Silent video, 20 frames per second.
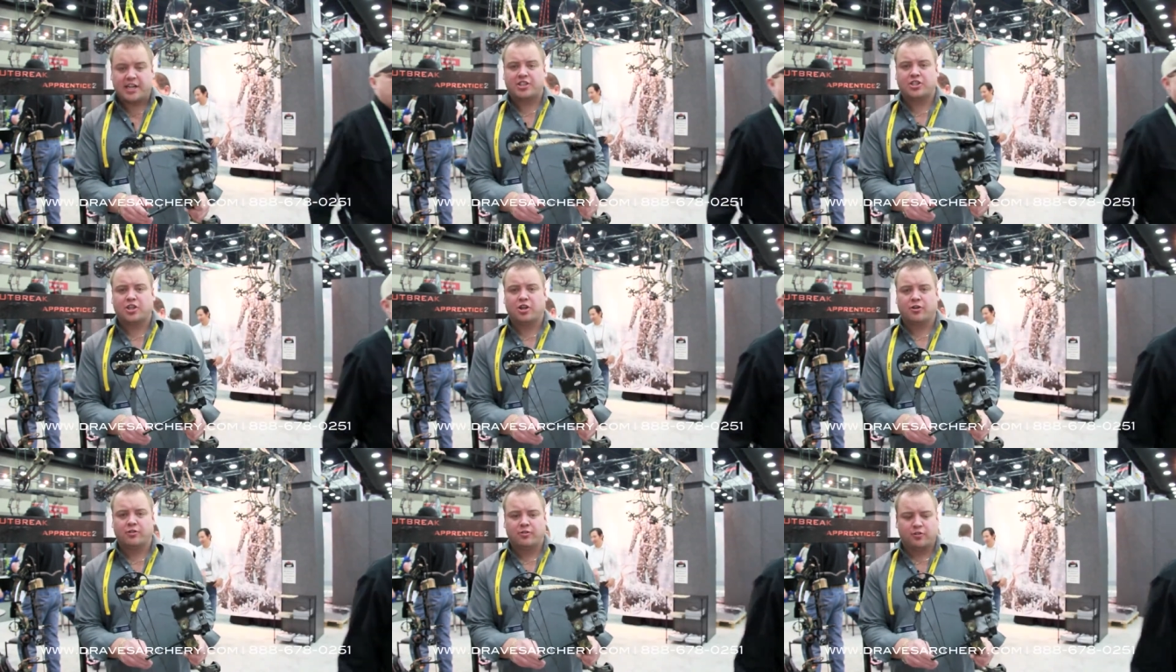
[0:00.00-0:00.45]
A
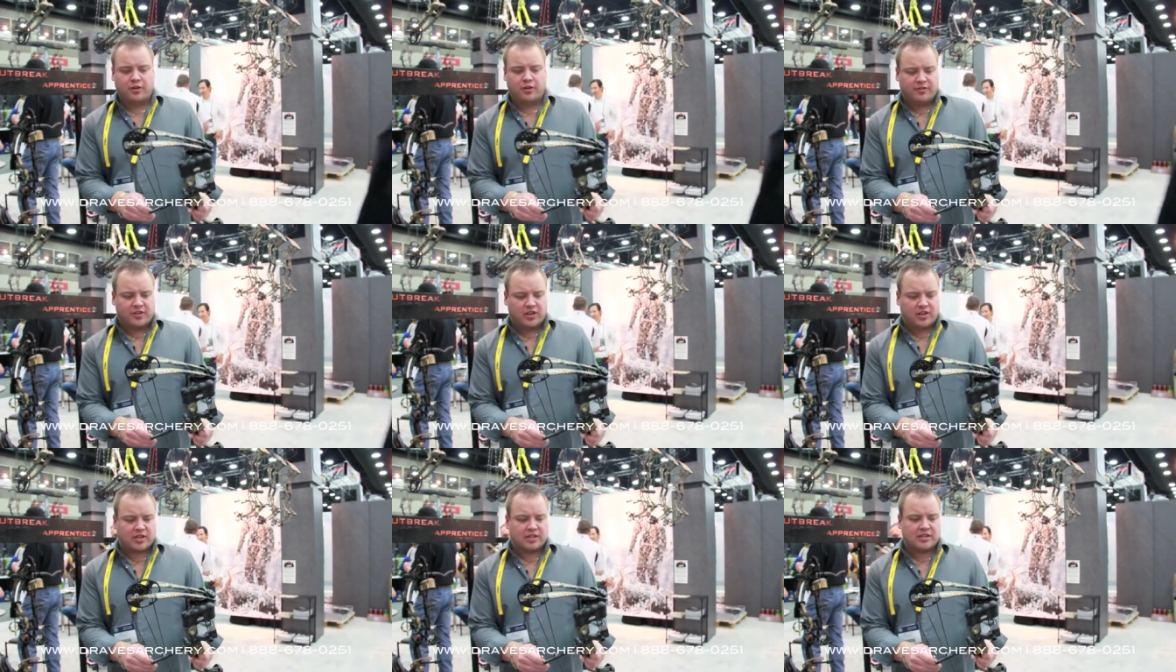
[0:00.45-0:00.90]
show in
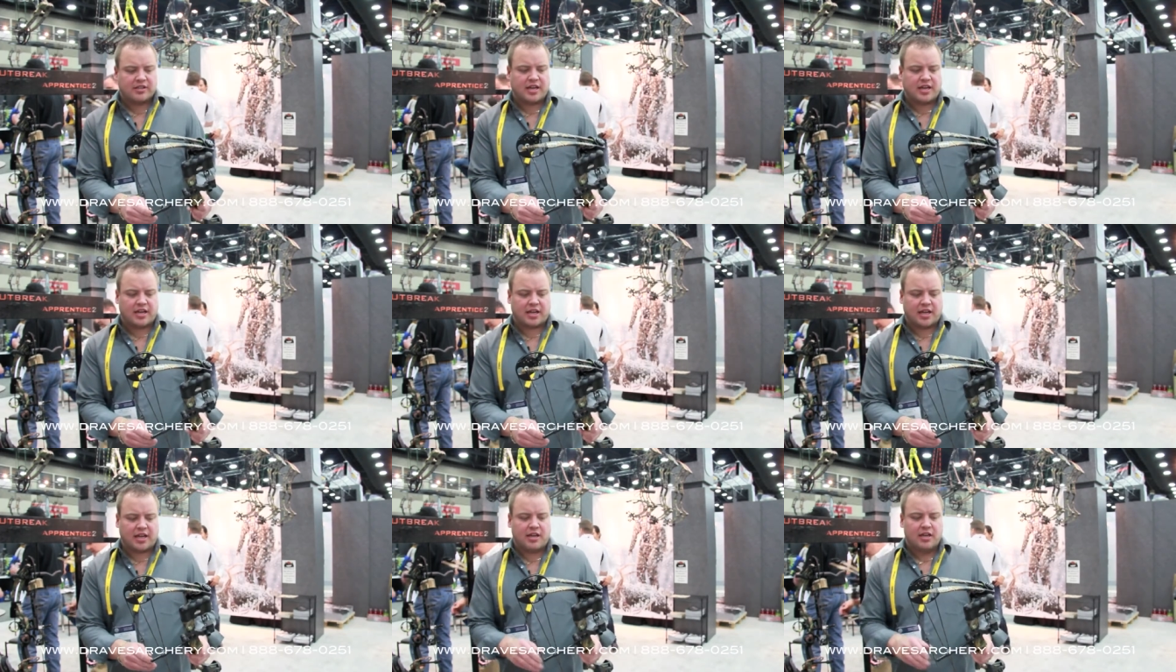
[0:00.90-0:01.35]
Louisville,
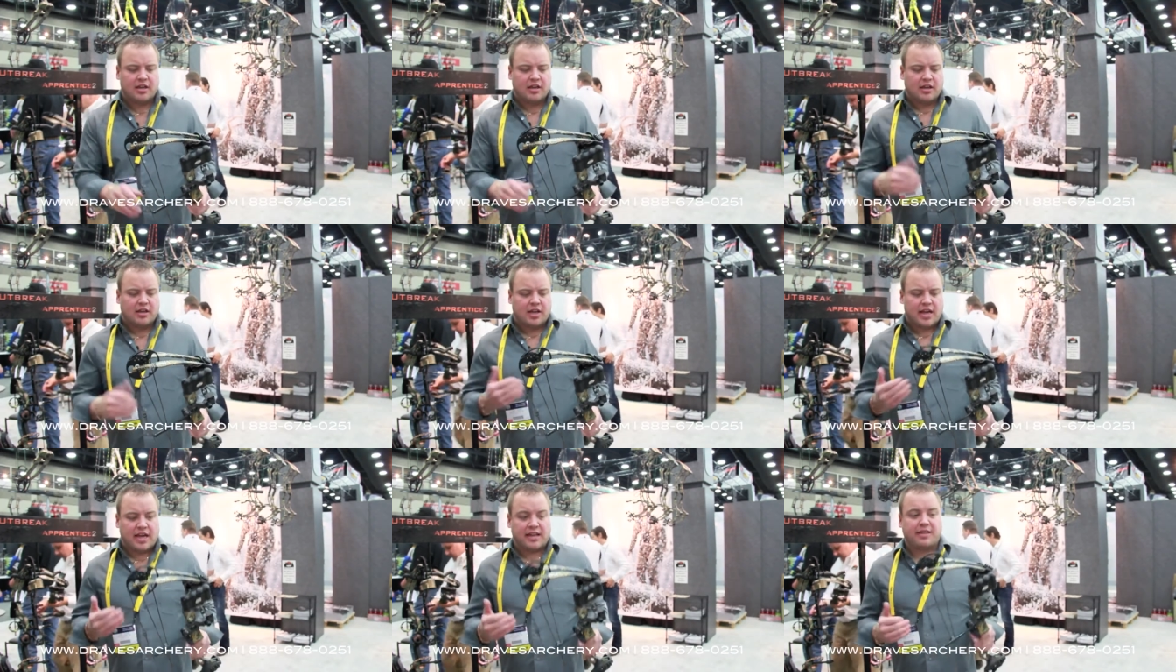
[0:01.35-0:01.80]
Kentucky,
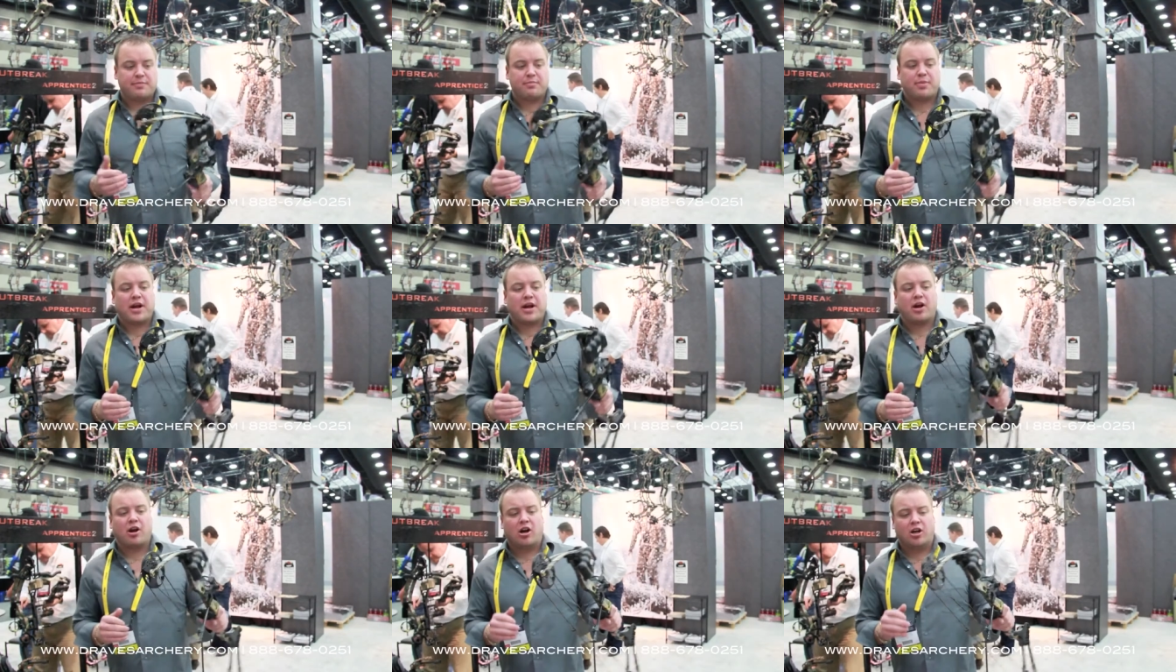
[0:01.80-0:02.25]
at the
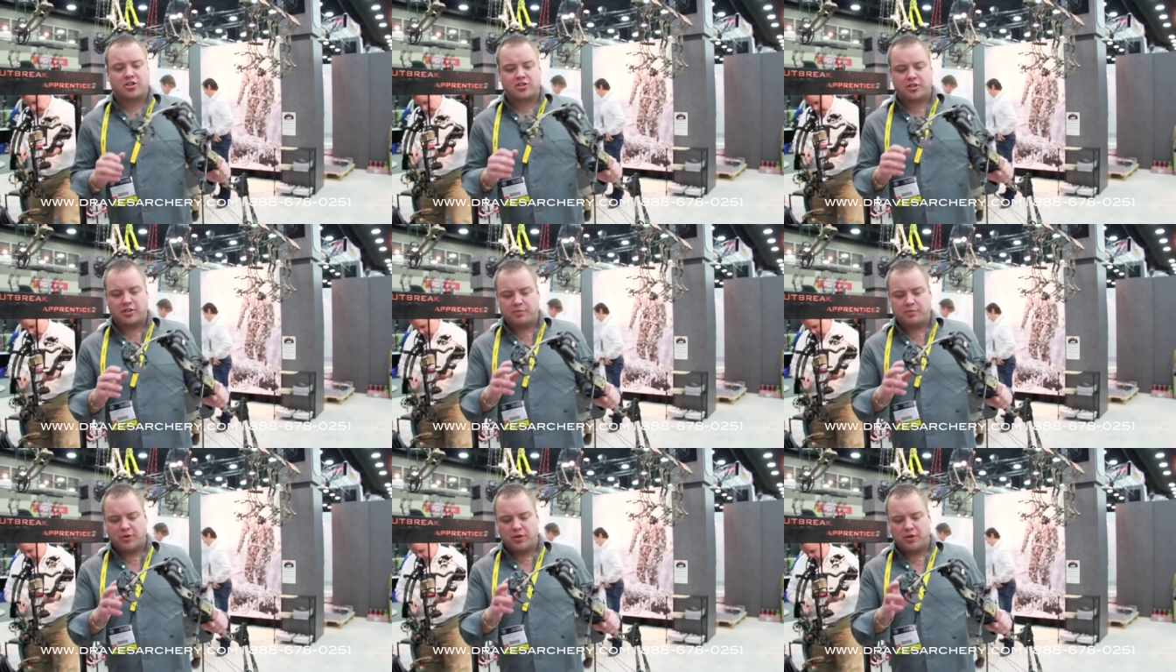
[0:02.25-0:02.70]
Bear
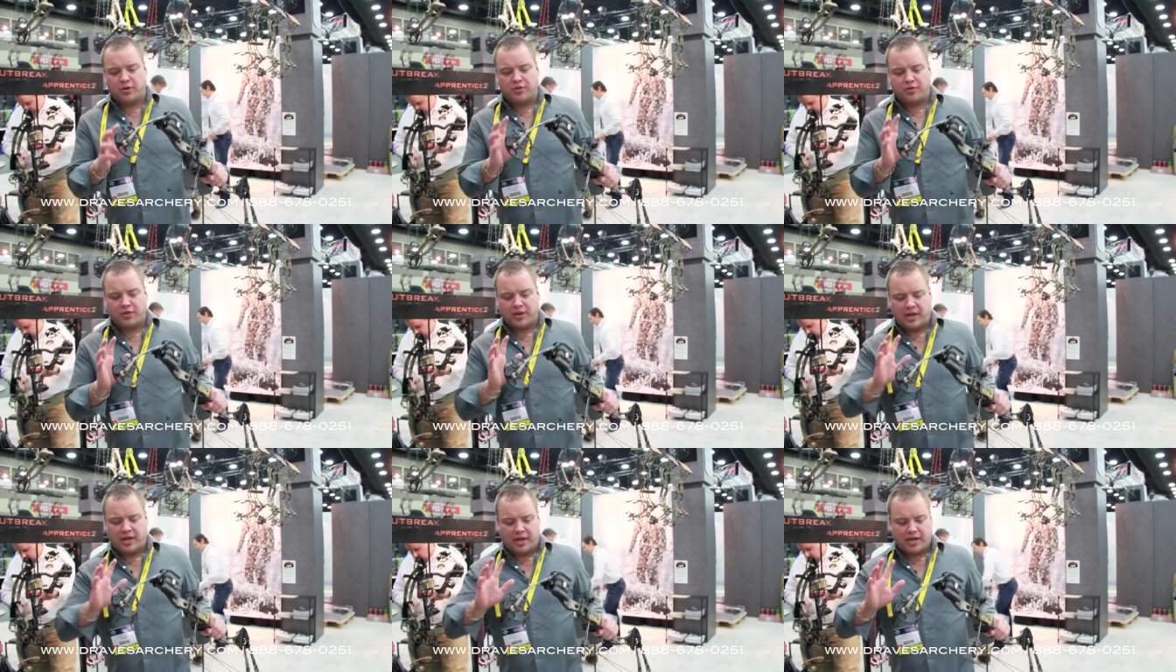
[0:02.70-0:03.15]
Archery booth,
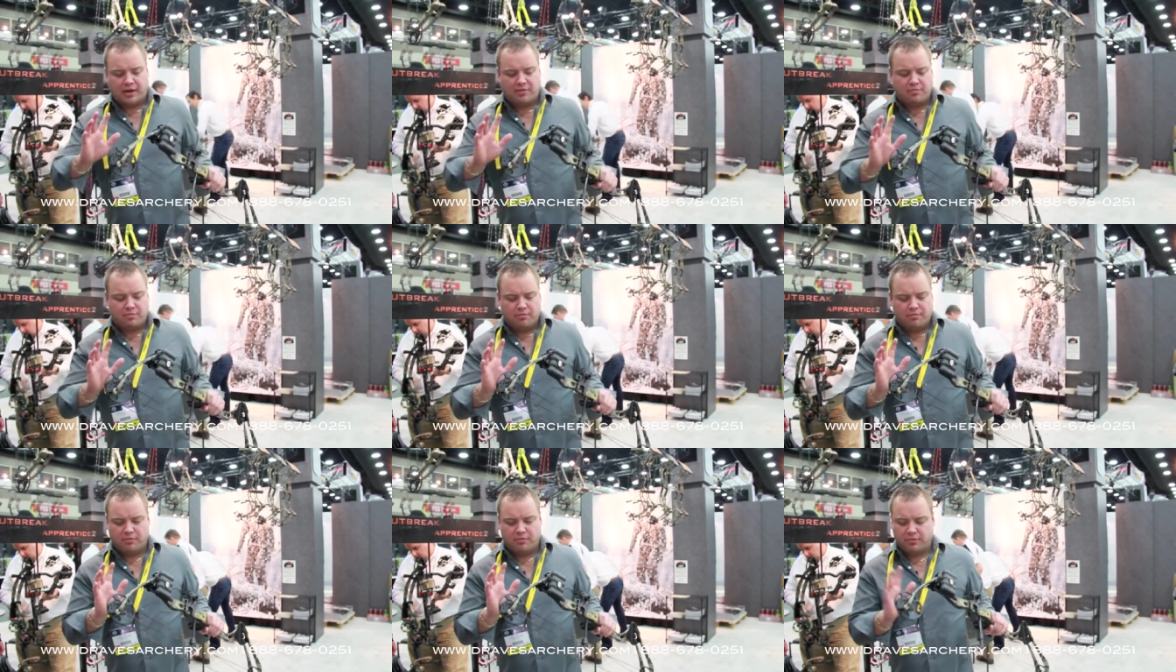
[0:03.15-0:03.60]
uh,
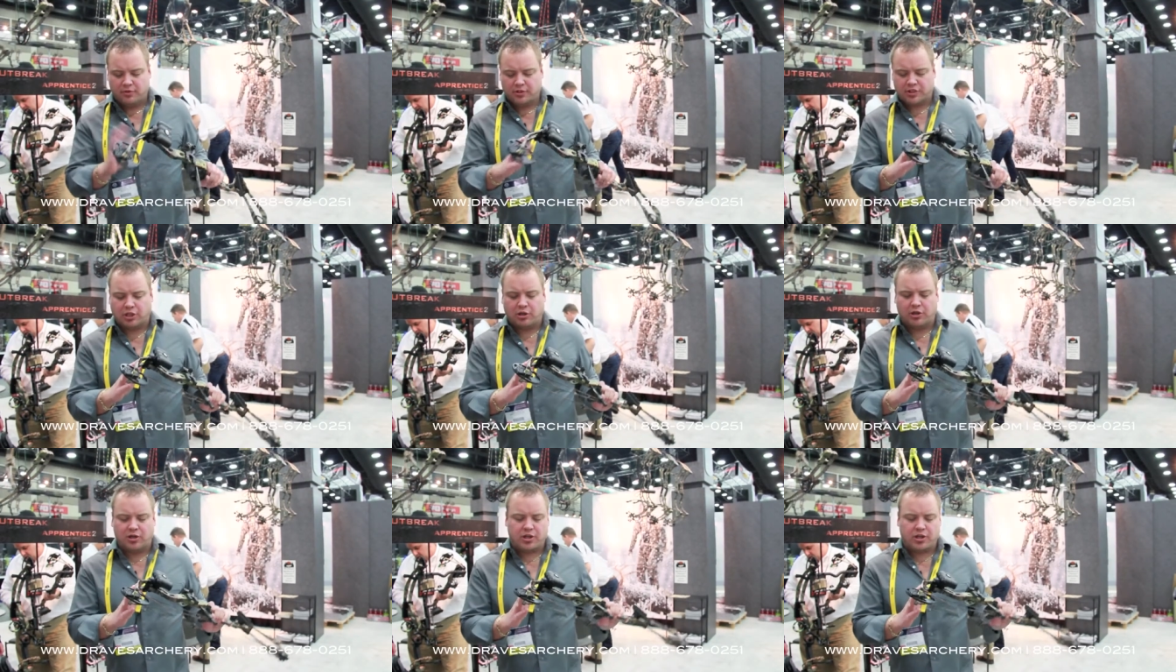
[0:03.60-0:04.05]

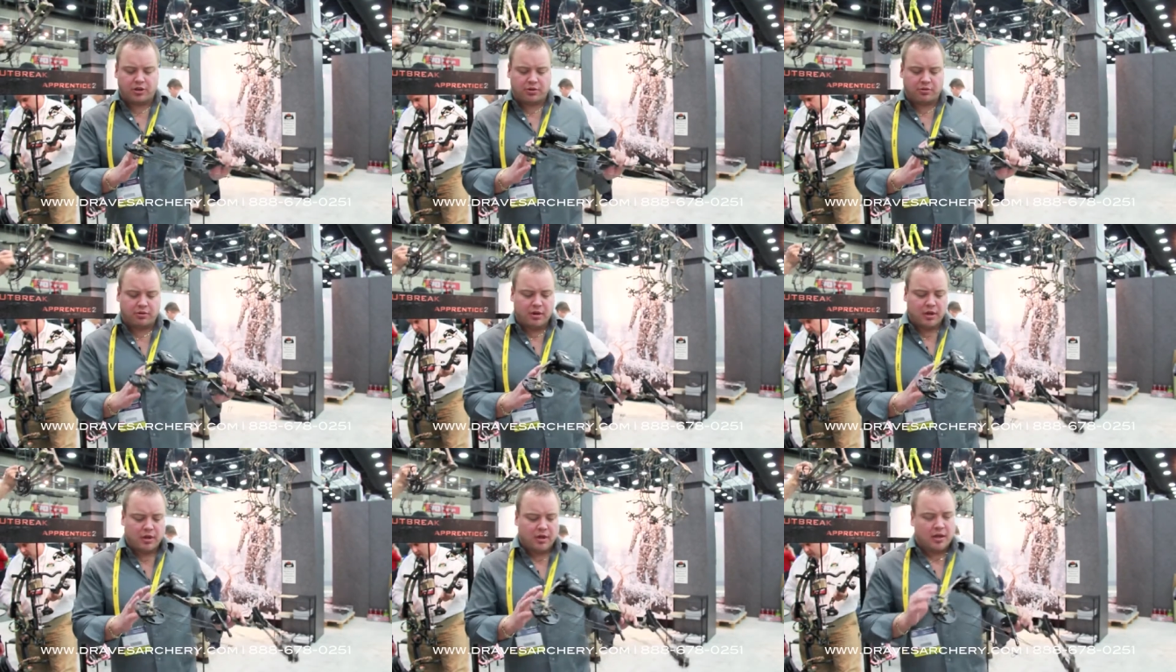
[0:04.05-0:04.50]
showing
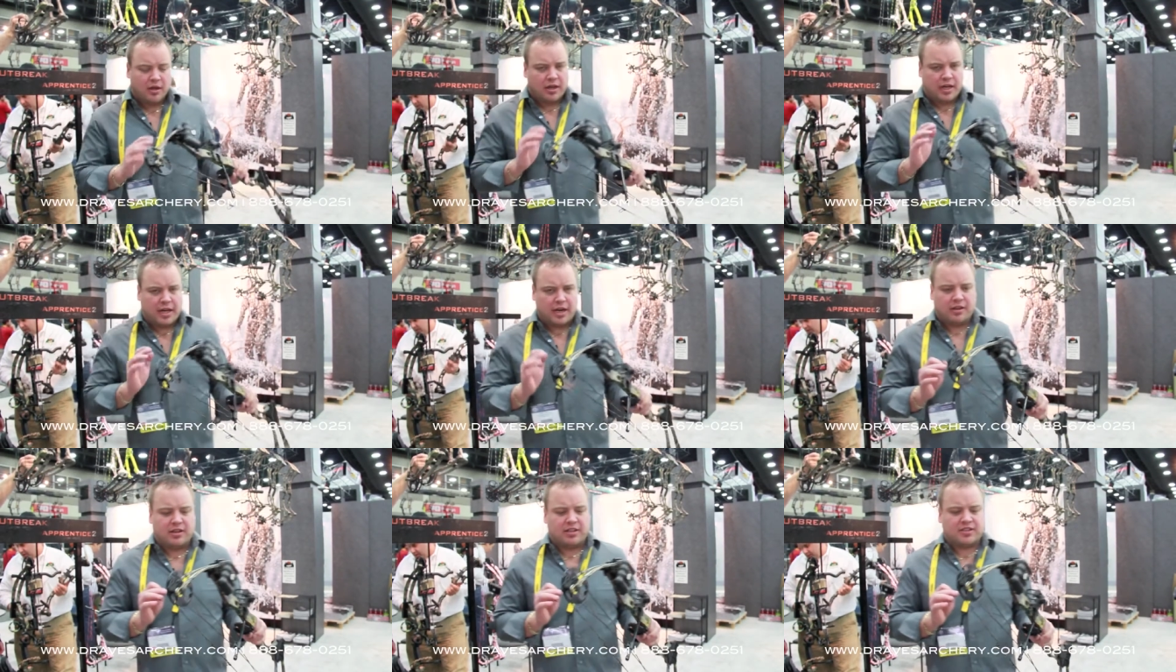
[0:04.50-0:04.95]
you
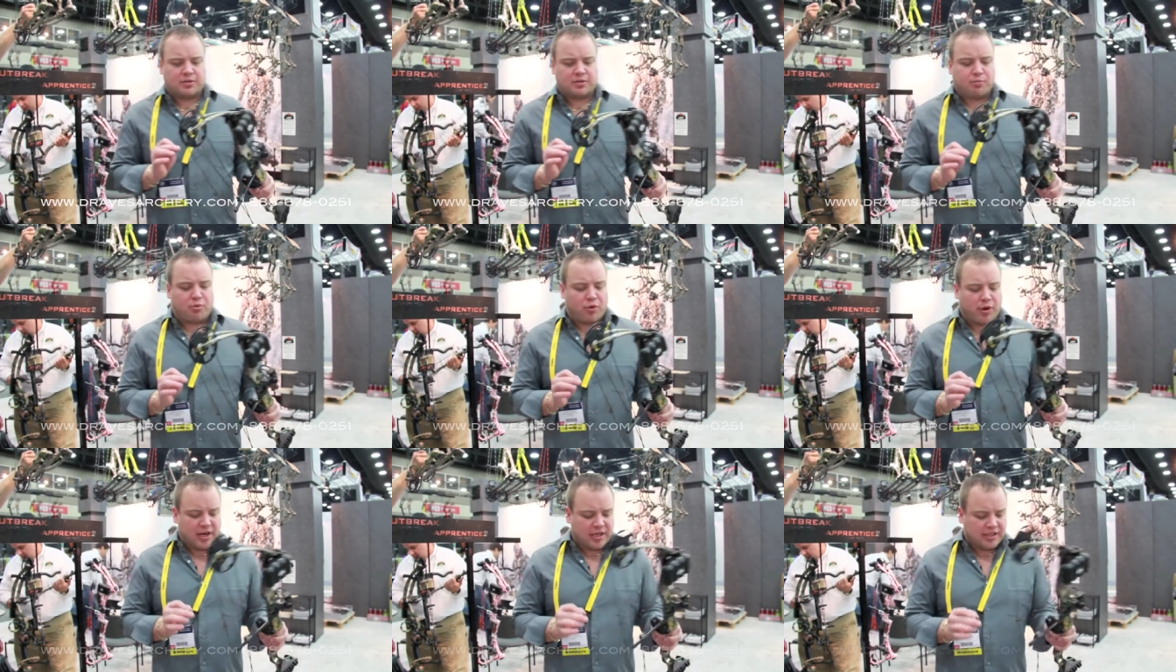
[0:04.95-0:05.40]
here this
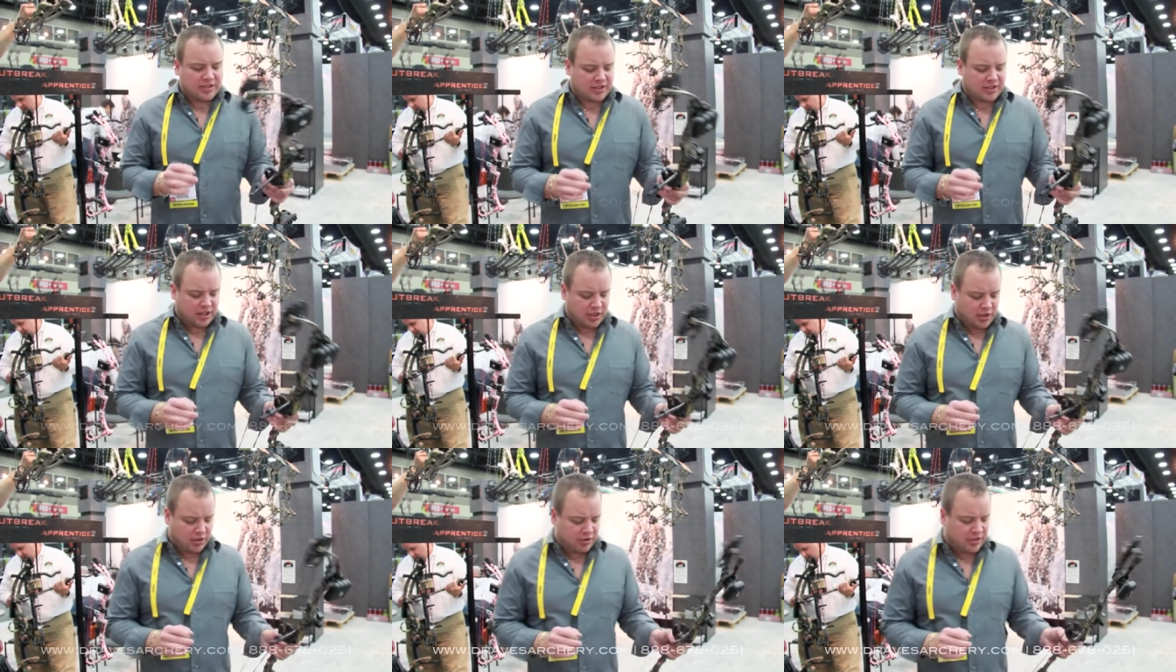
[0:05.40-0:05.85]
Apprentice
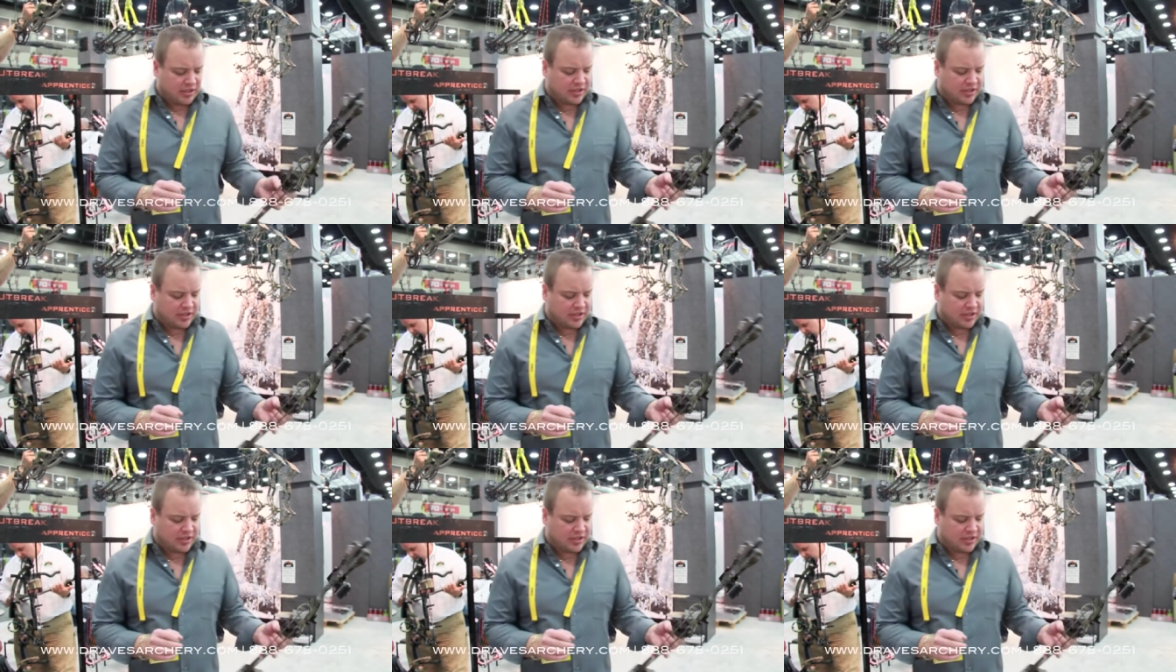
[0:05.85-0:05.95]
two.